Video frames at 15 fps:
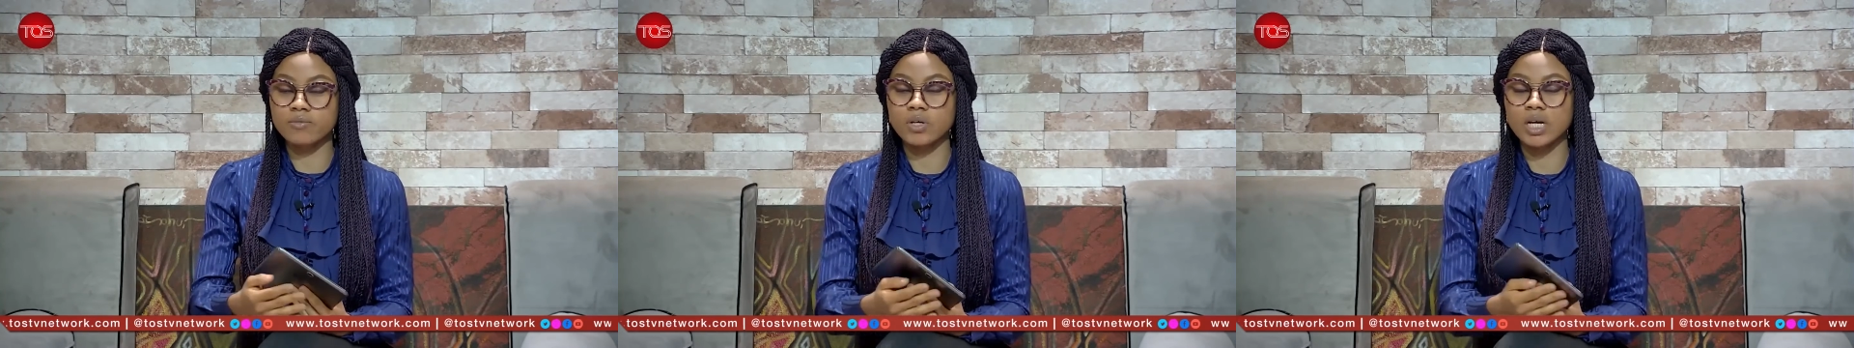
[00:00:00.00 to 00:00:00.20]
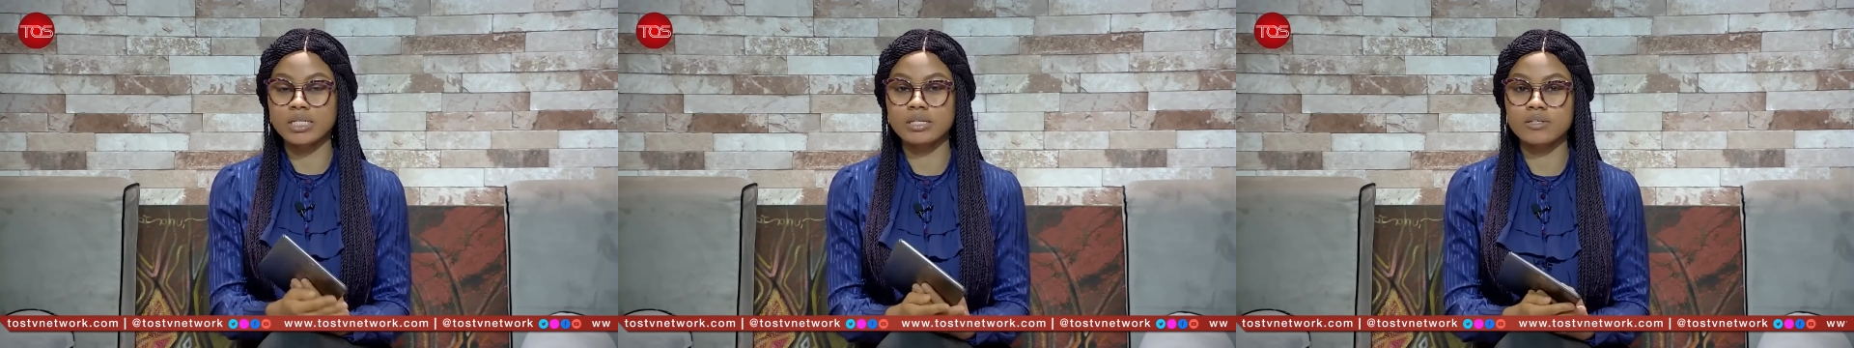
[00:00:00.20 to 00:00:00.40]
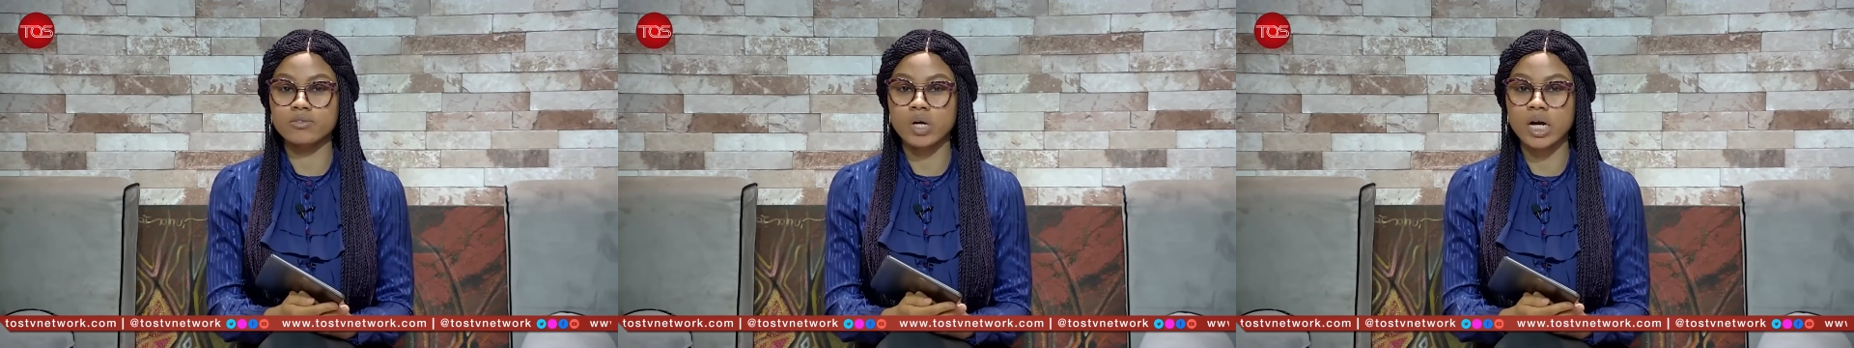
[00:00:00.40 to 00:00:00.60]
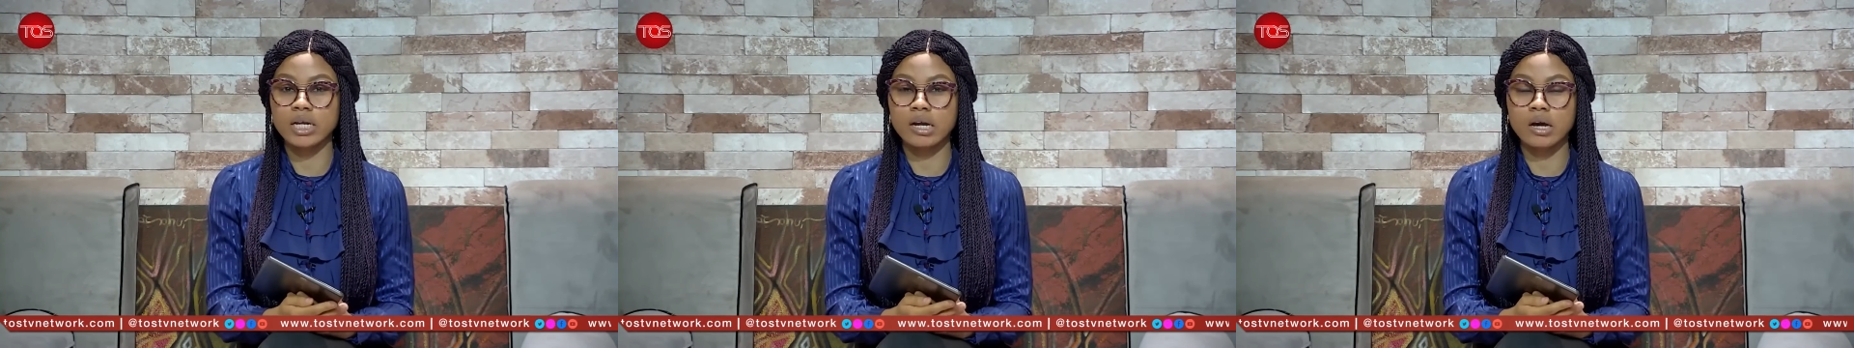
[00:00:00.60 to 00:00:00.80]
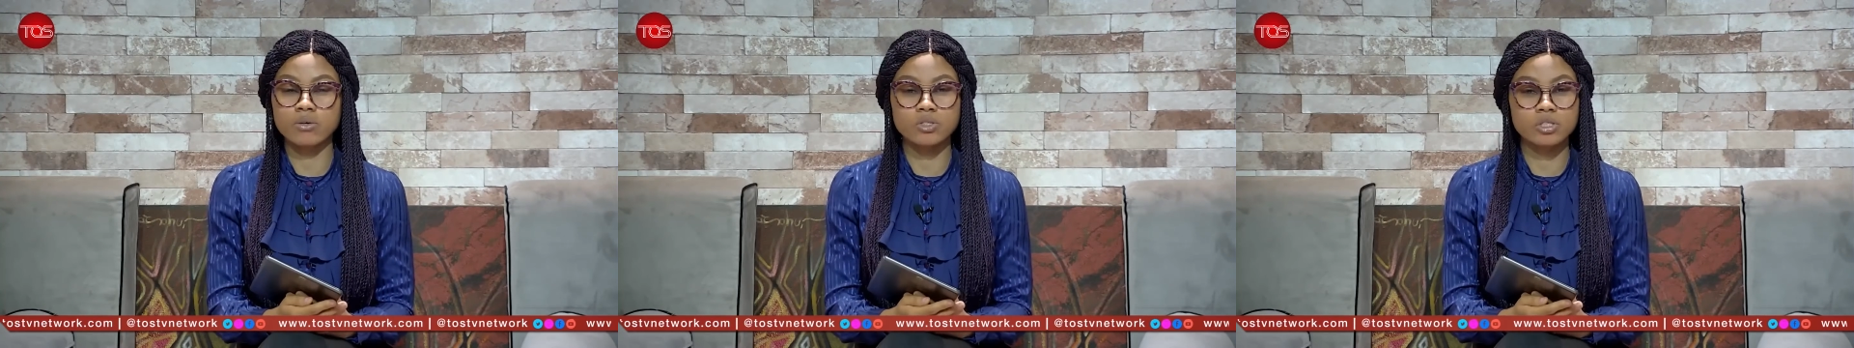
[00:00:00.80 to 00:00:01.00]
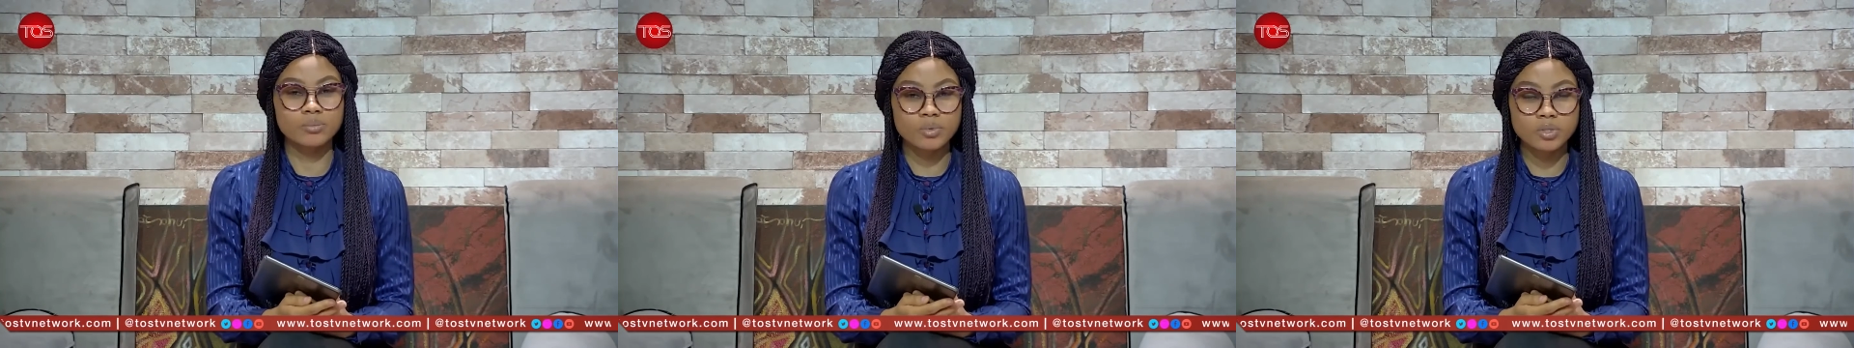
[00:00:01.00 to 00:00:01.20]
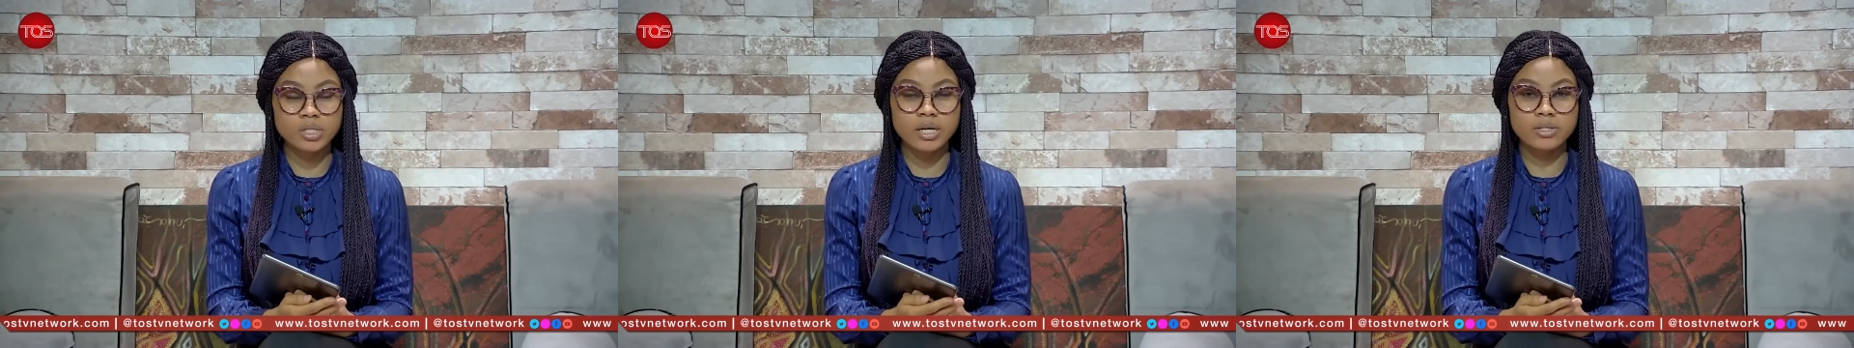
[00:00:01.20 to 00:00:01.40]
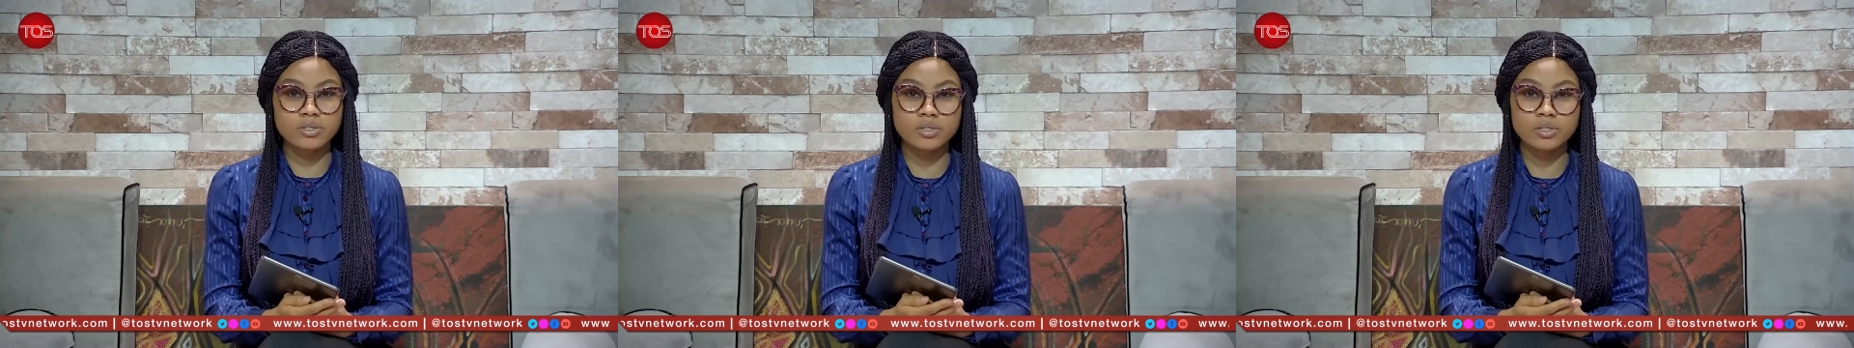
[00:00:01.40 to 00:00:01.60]
to vaccines right now, just
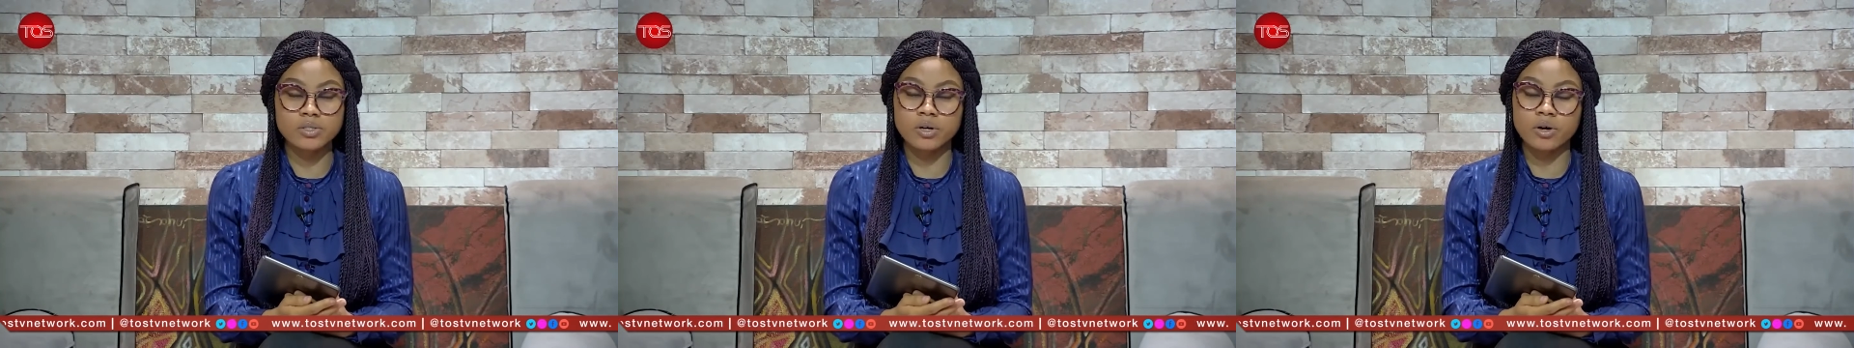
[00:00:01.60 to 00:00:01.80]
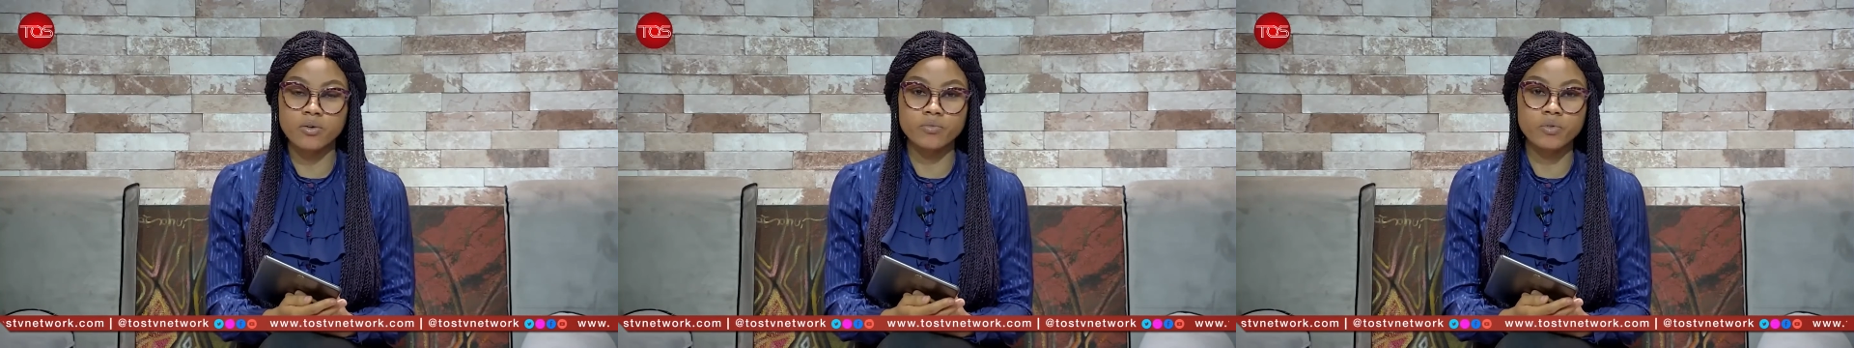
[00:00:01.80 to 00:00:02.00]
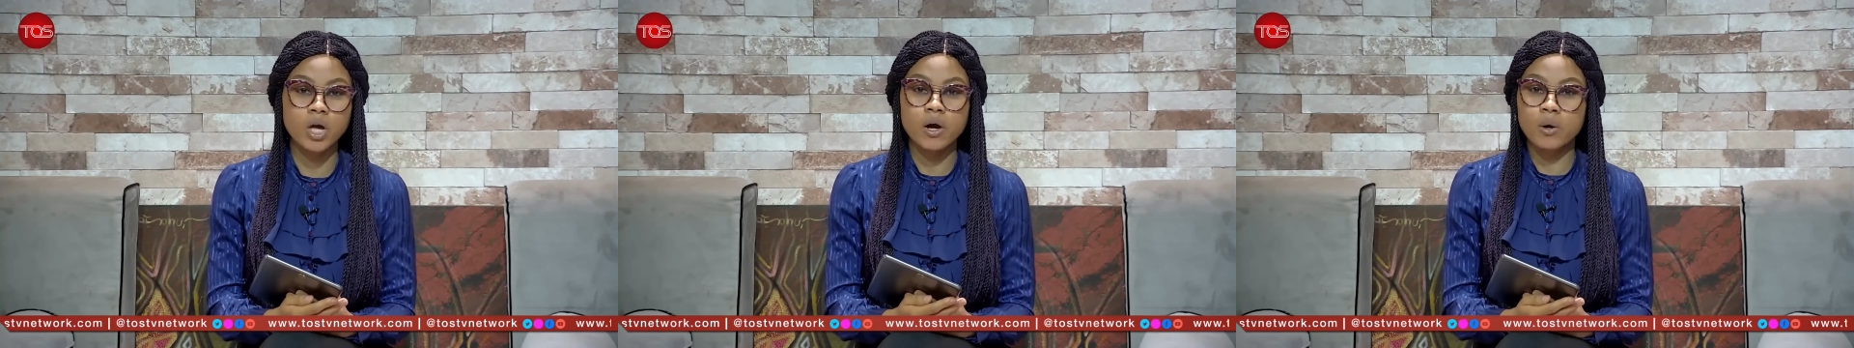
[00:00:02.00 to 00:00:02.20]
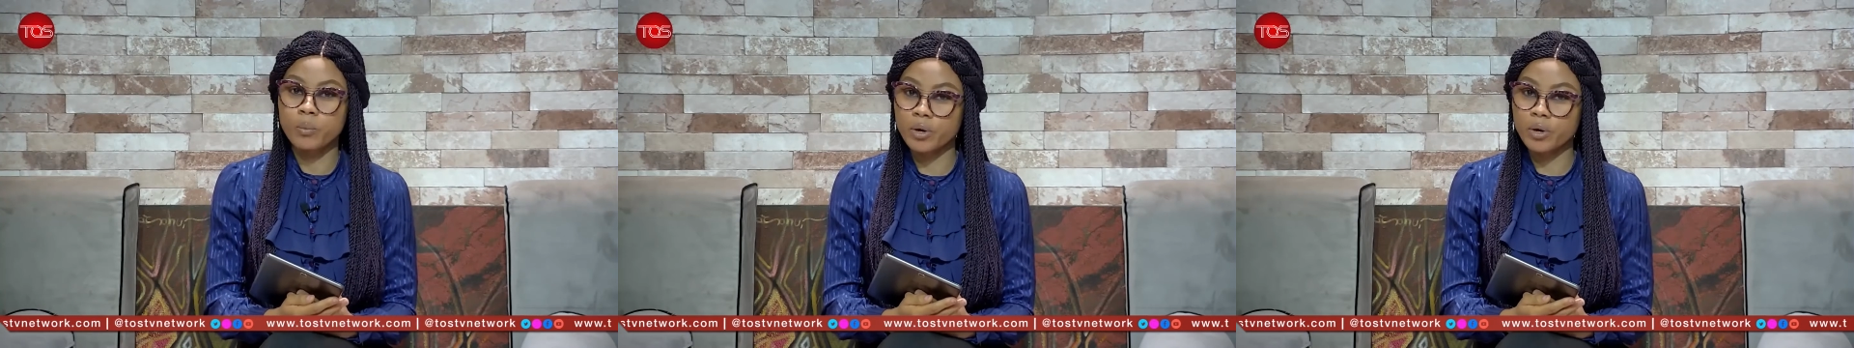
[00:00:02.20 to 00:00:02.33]
protect yourself.